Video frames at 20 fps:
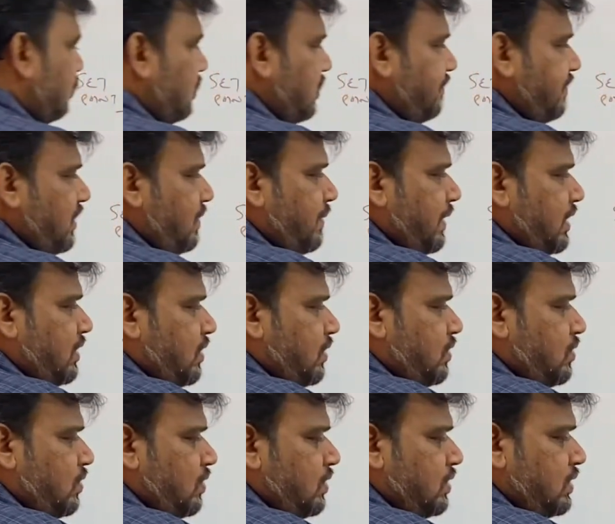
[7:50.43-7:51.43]
to the feedback
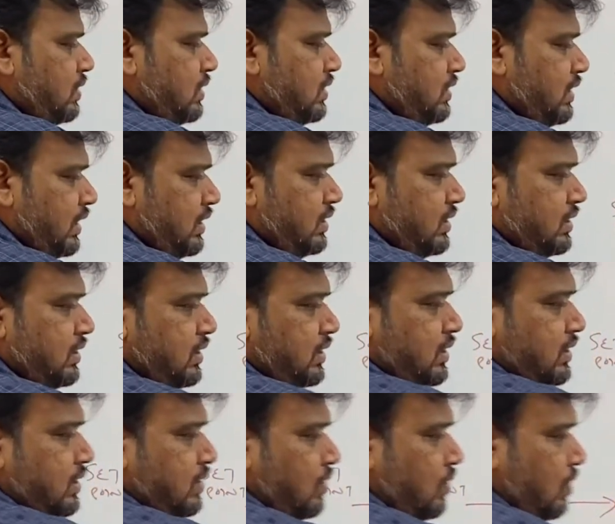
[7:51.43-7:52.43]
control that
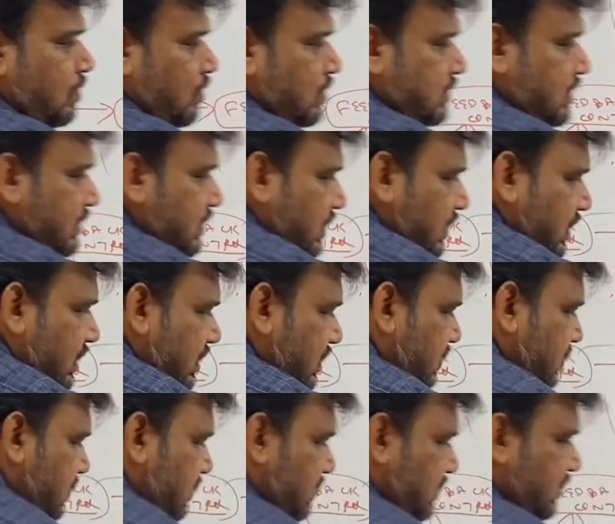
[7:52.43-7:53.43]
glucose is
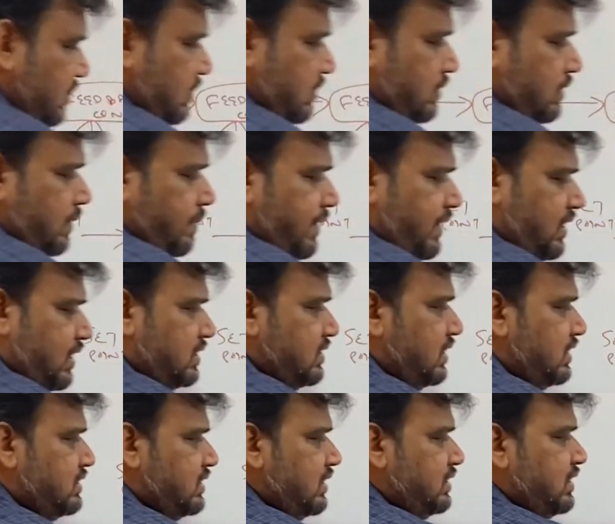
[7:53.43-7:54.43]
increased. The beta
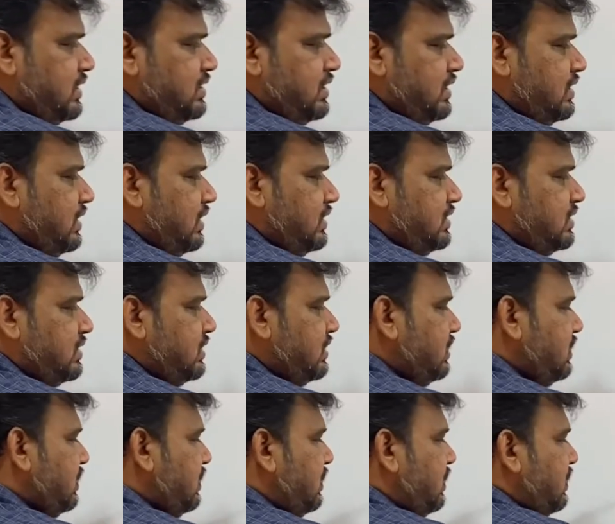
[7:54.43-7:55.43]
cells send the signals,
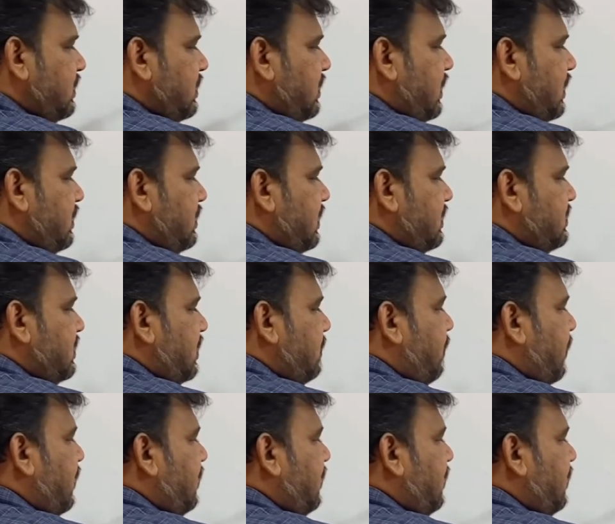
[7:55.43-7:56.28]
and the set